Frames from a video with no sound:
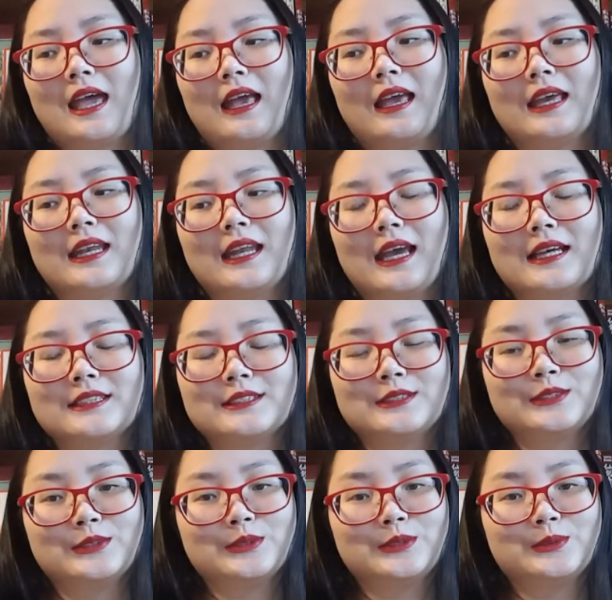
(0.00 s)
It has
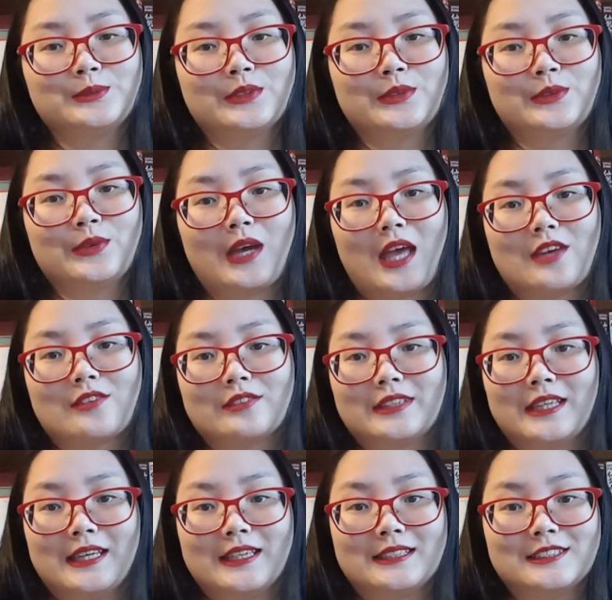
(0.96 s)
to do with not having
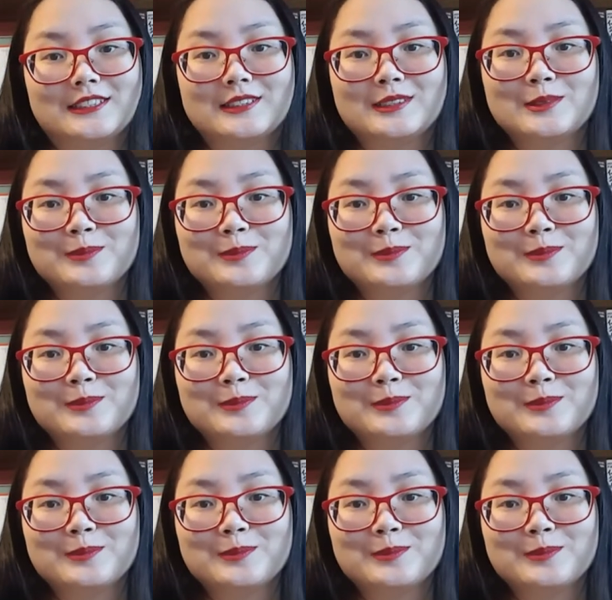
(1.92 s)
kids,